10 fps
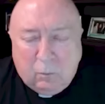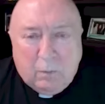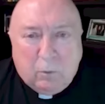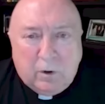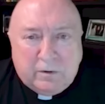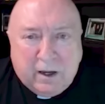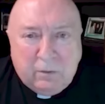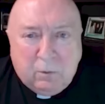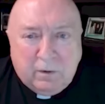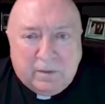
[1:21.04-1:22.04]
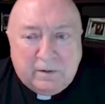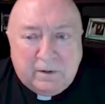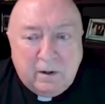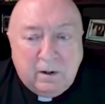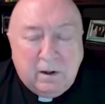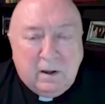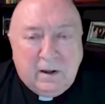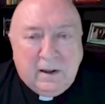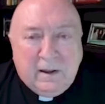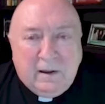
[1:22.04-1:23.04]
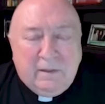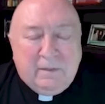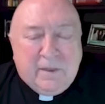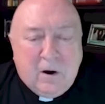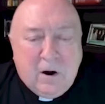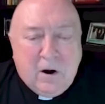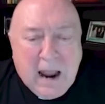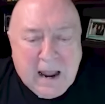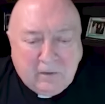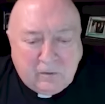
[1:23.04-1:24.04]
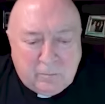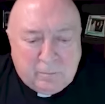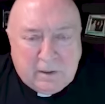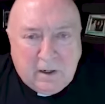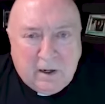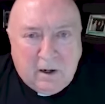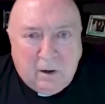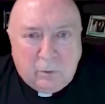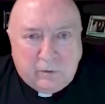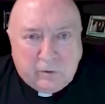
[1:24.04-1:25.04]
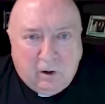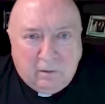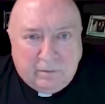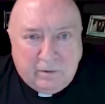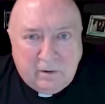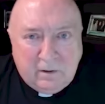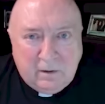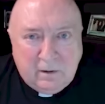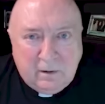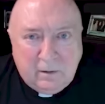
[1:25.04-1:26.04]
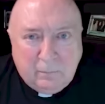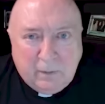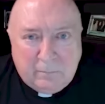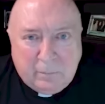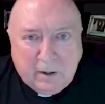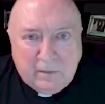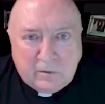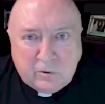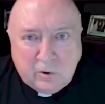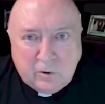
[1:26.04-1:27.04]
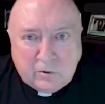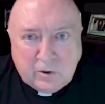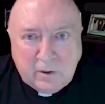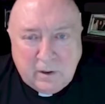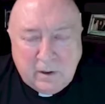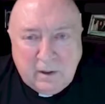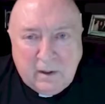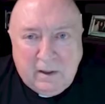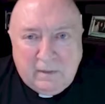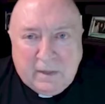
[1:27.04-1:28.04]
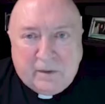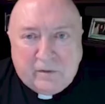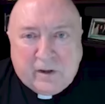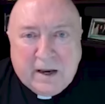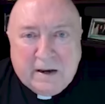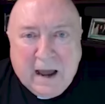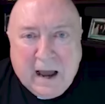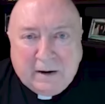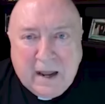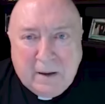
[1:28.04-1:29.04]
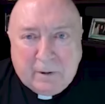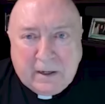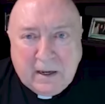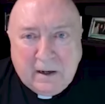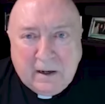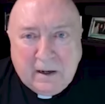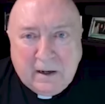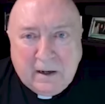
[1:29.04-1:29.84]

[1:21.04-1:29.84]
When we're done with it, there has to be a resolve made by the Church that this cannot happen again,